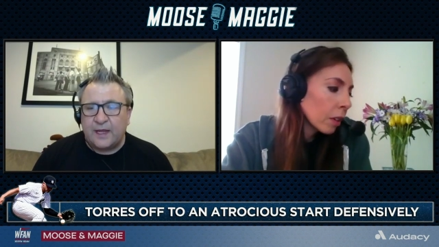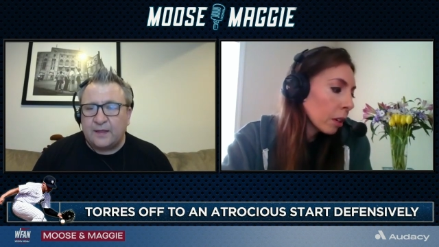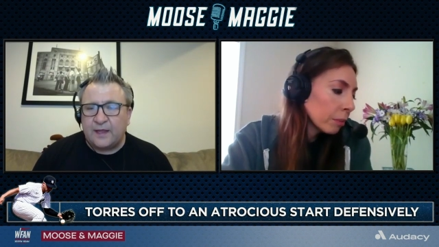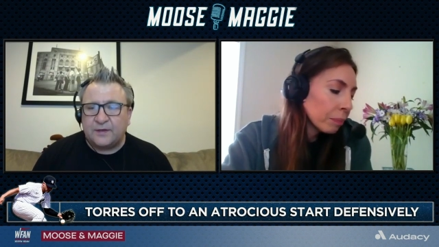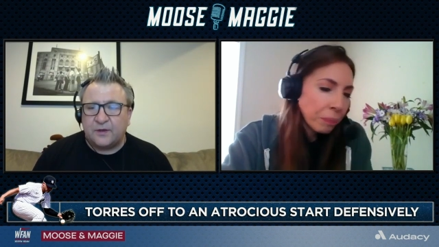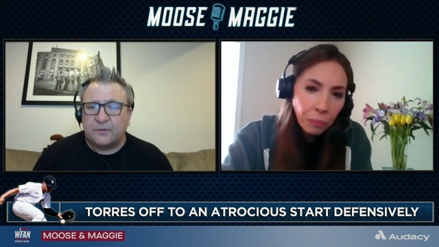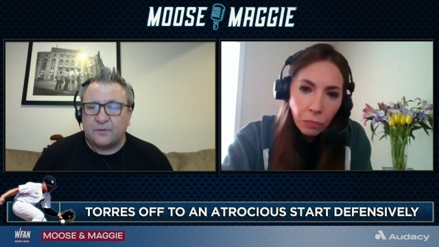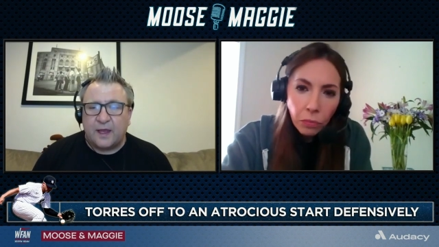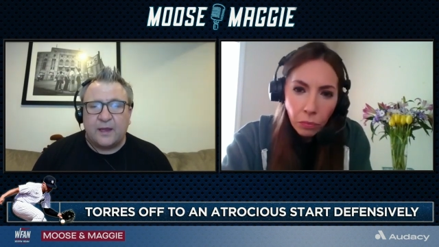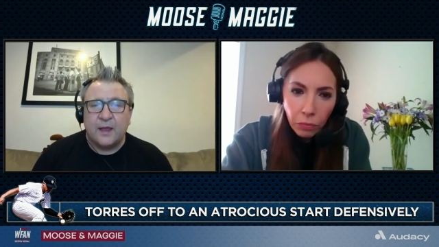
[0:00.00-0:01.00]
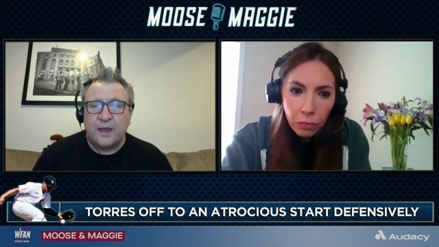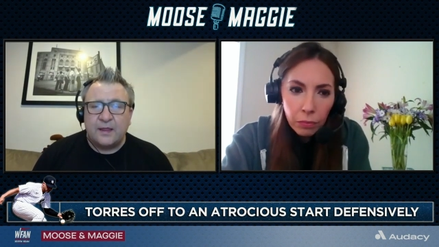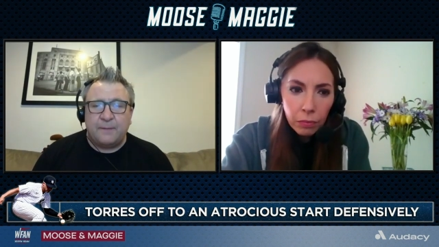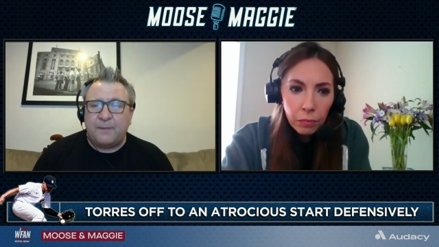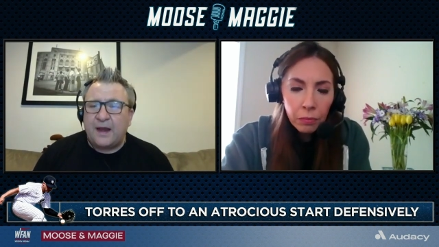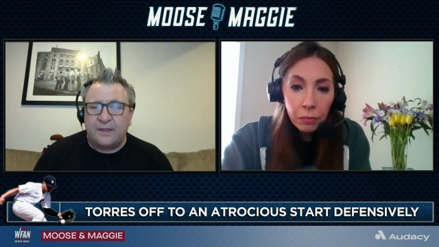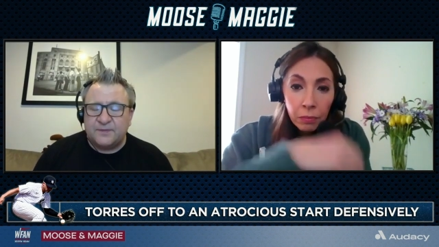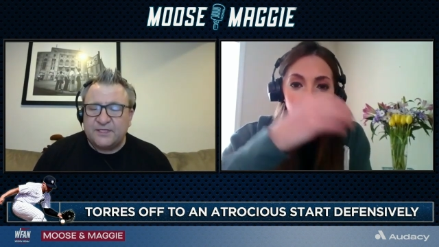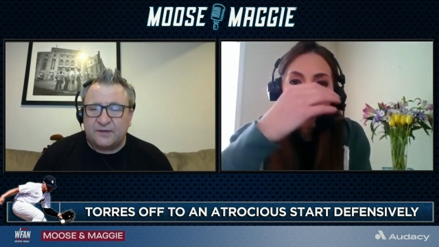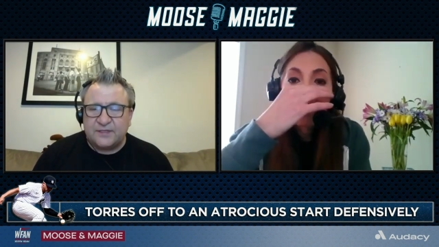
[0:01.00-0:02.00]
Speaker 1: They they do. They they patted
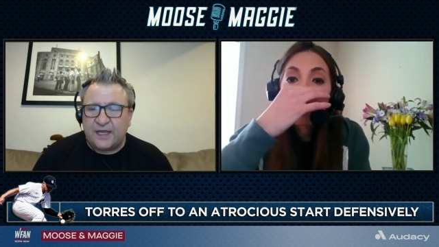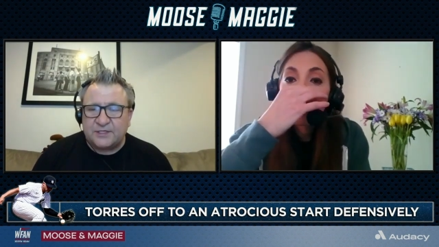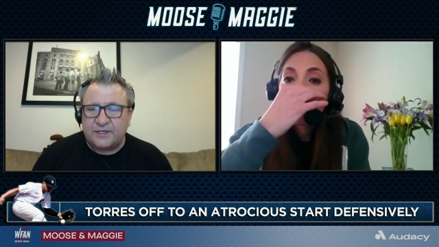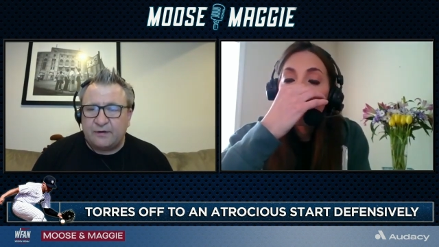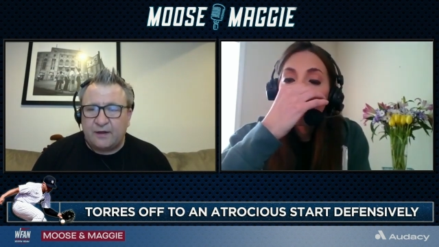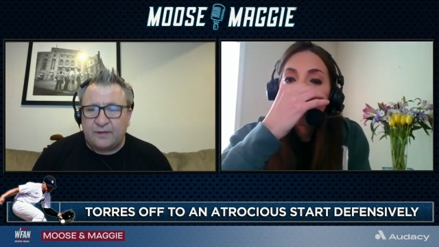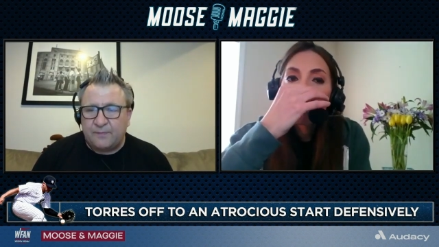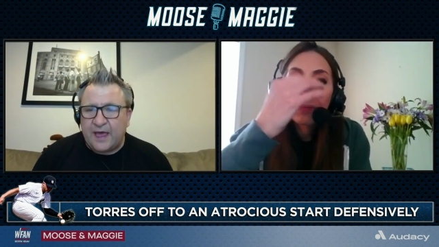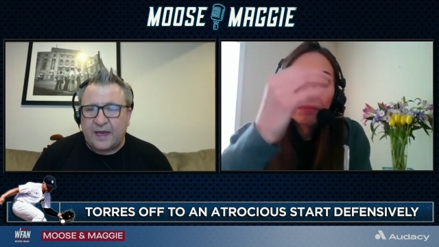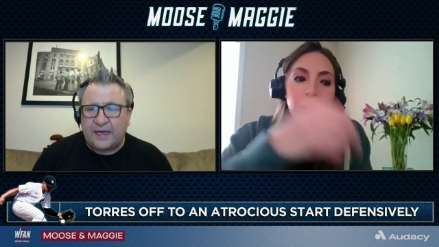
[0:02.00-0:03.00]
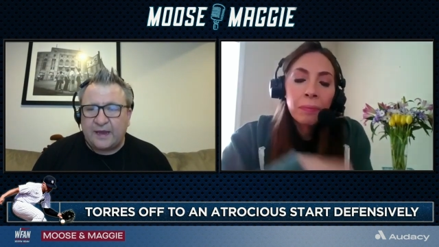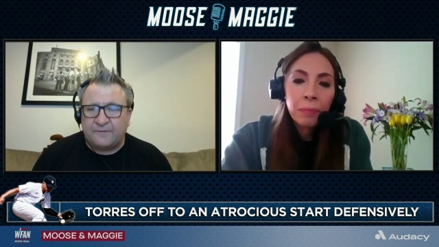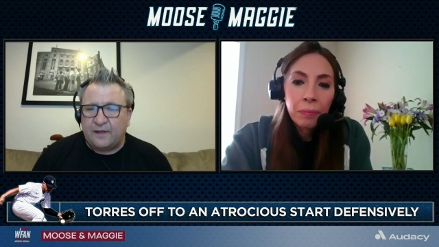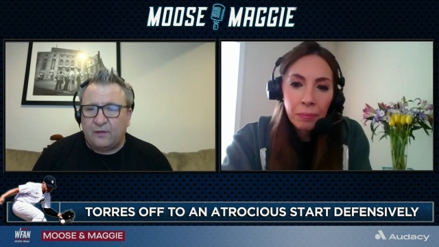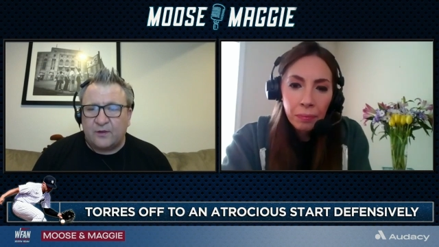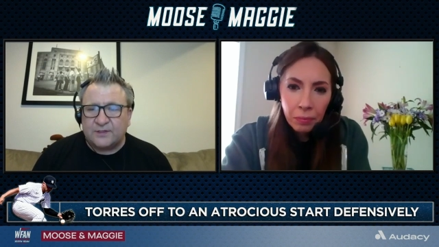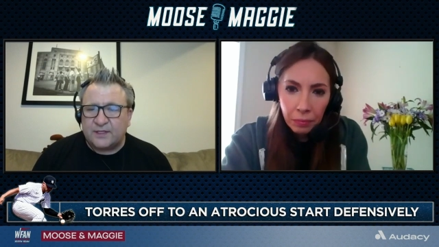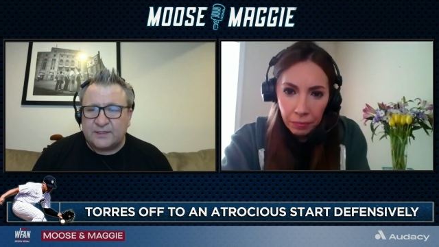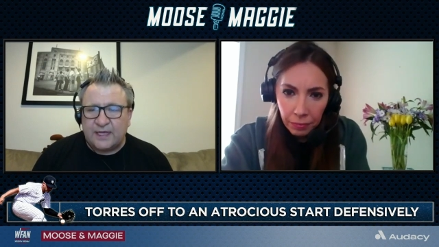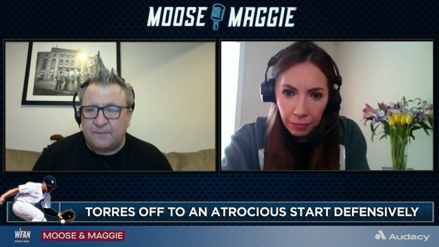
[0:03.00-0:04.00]
themselves last year on the back after they lost
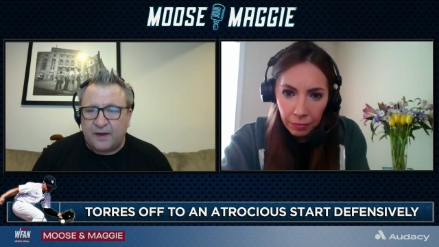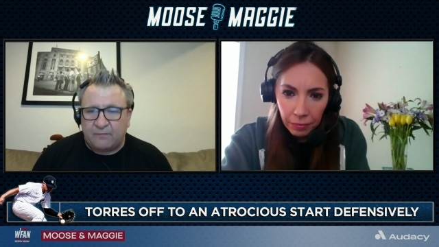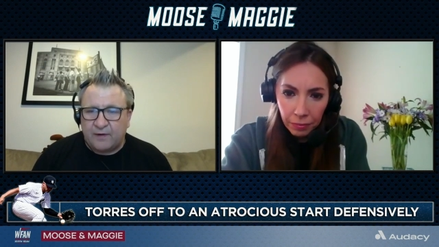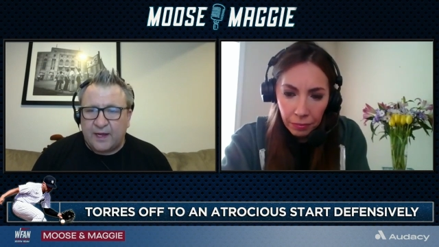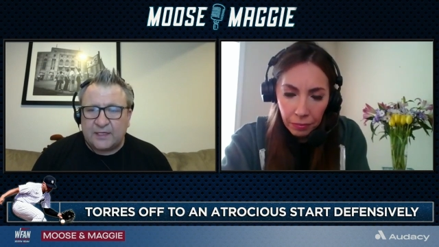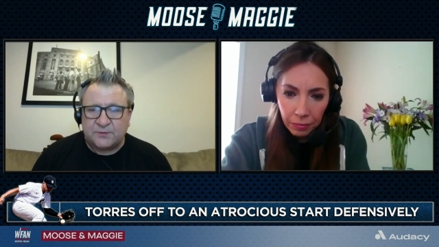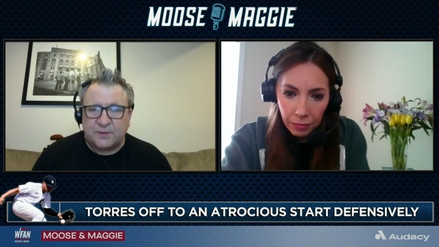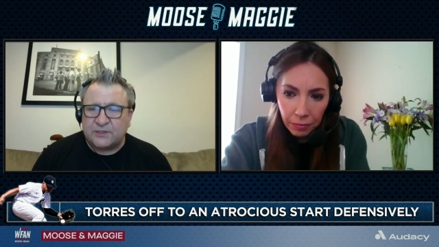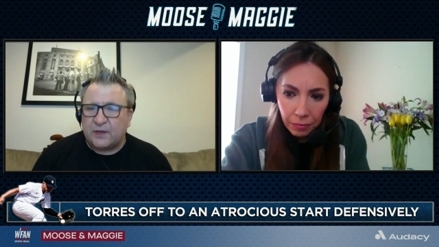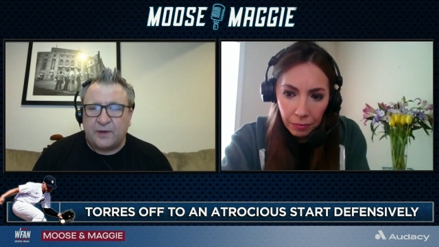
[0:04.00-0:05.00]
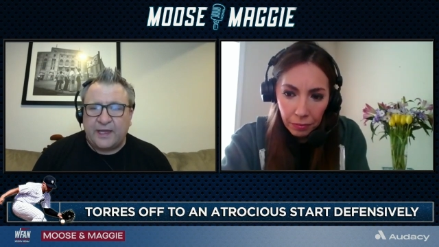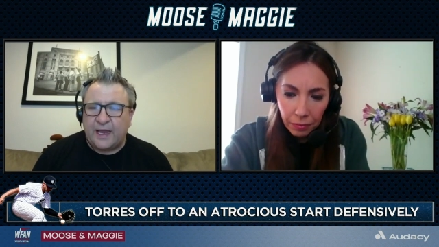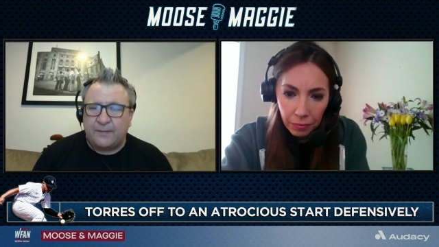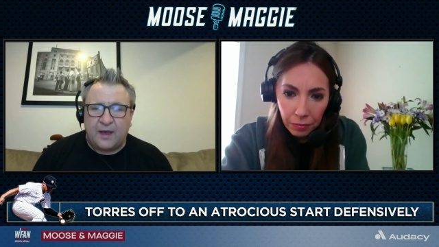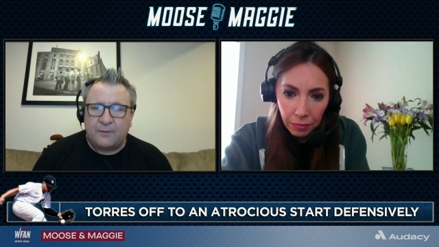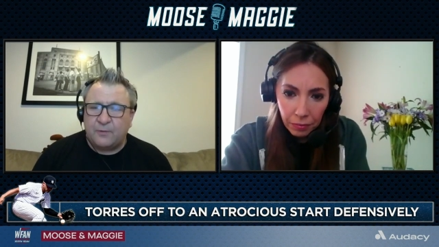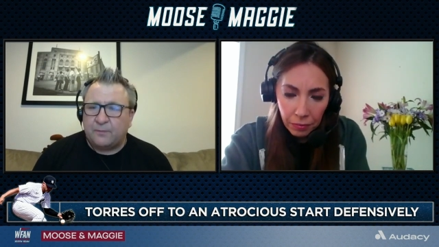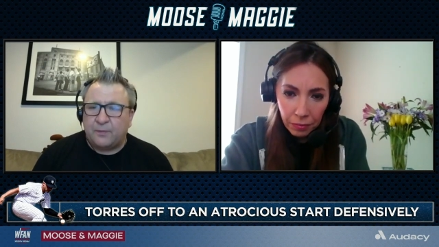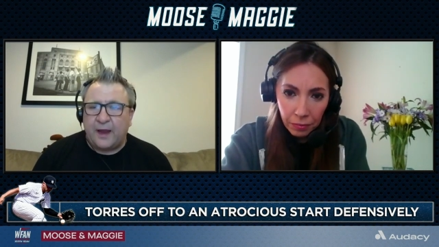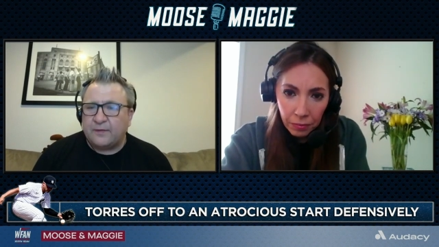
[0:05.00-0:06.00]
to the Tampa Bay Rays. We t- we came on,
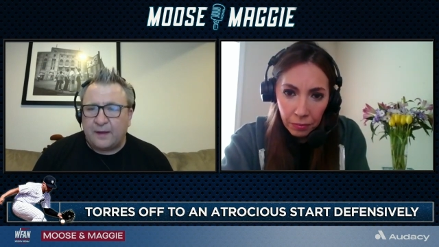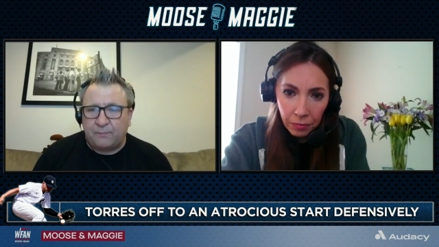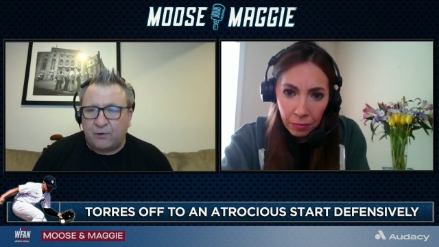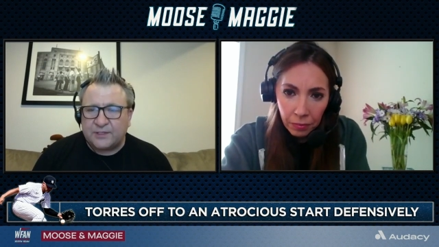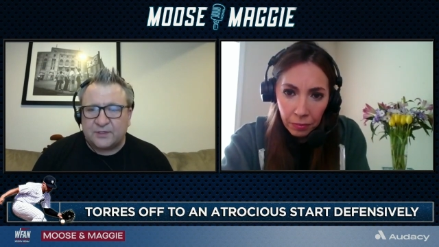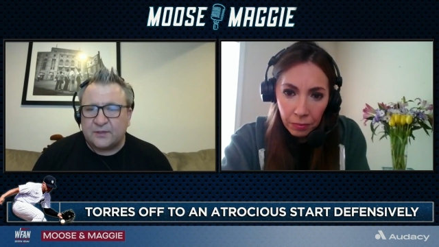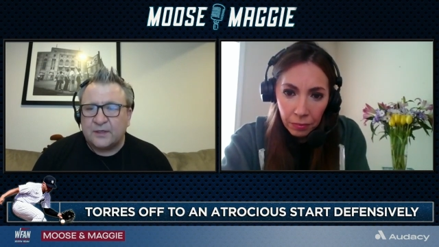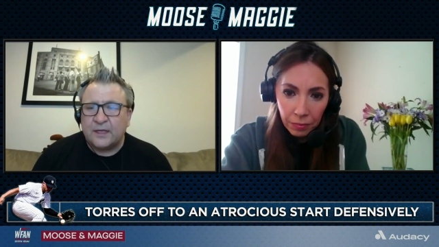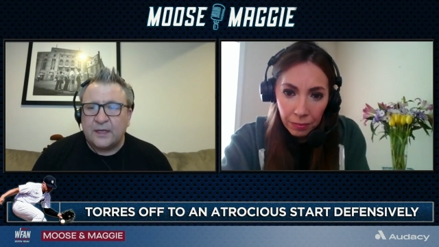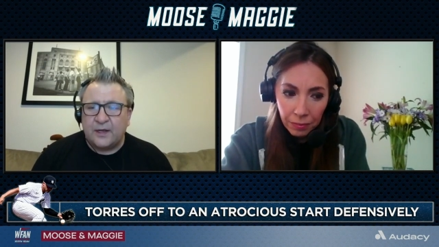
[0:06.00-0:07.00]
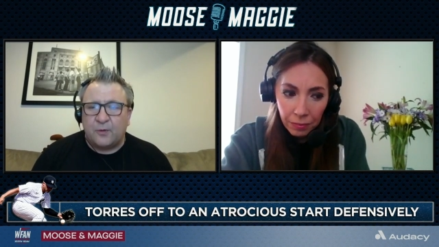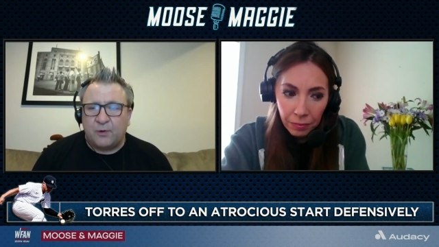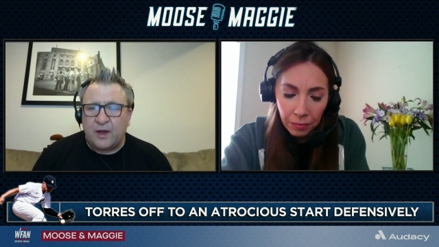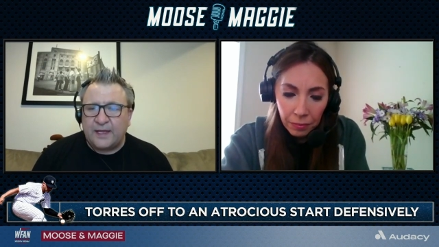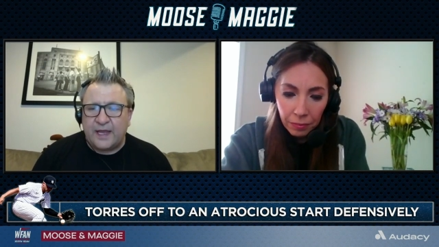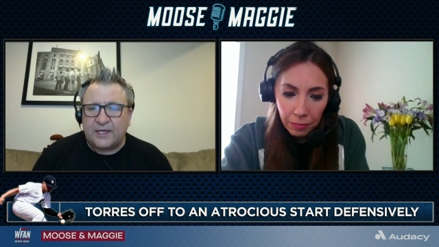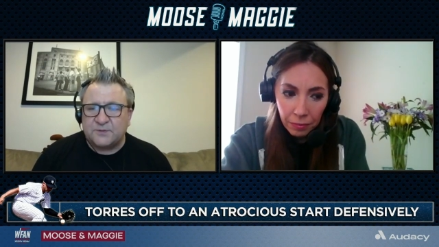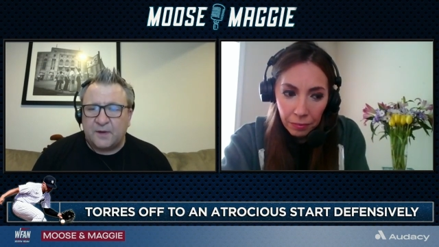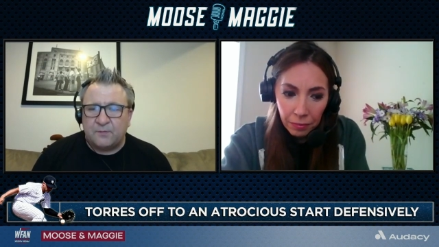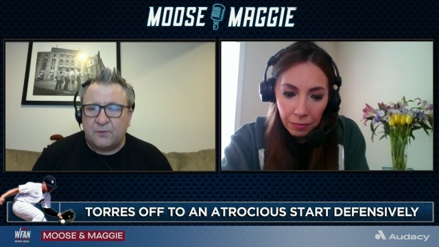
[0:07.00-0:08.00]
we aired that presser, you know, Brian
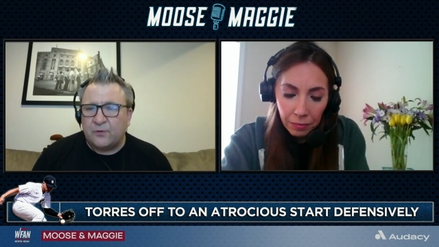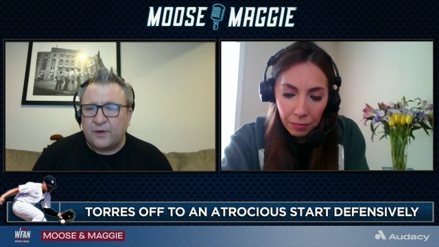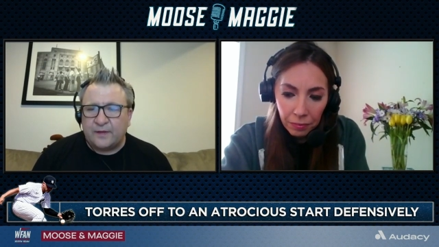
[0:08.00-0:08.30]
Cashman and Boone and the